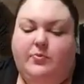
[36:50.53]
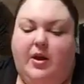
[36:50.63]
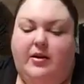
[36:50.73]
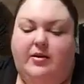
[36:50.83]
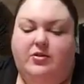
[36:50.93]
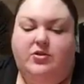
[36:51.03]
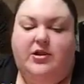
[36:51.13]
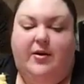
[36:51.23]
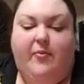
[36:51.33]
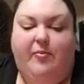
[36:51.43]
I can
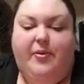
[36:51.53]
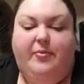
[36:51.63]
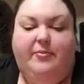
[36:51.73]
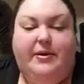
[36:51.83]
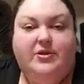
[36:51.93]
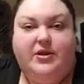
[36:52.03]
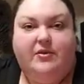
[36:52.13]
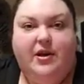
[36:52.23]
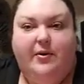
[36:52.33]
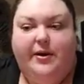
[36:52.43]
understand why people might see
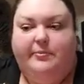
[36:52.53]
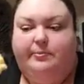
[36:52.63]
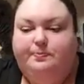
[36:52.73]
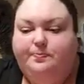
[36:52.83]
it that way.